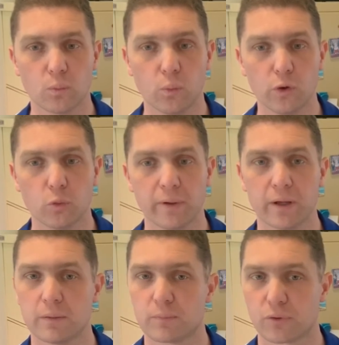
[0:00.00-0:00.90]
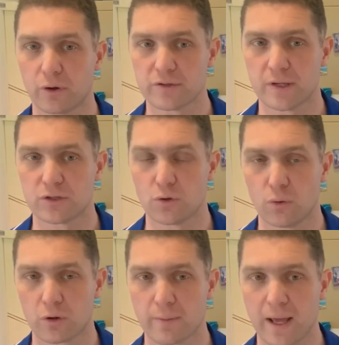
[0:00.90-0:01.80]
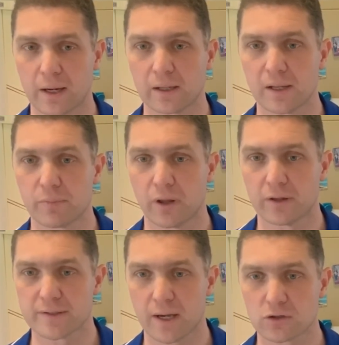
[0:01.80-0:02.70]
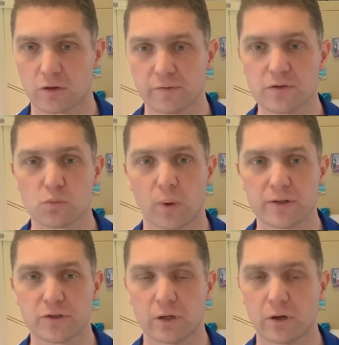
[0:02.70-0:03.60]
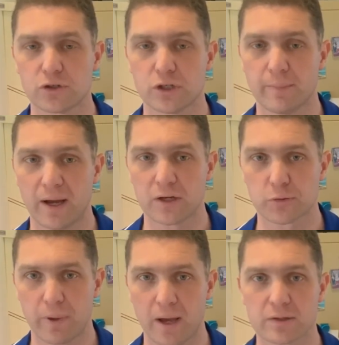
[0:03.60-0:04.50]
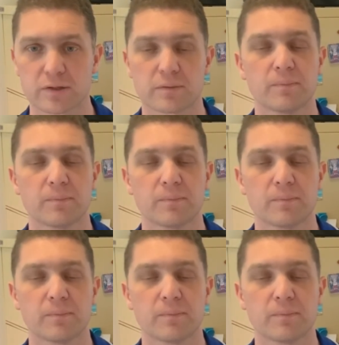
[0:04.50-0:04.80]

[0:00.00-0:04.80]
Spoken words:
will be processed automatically by the tax office once you lodge your March BAS.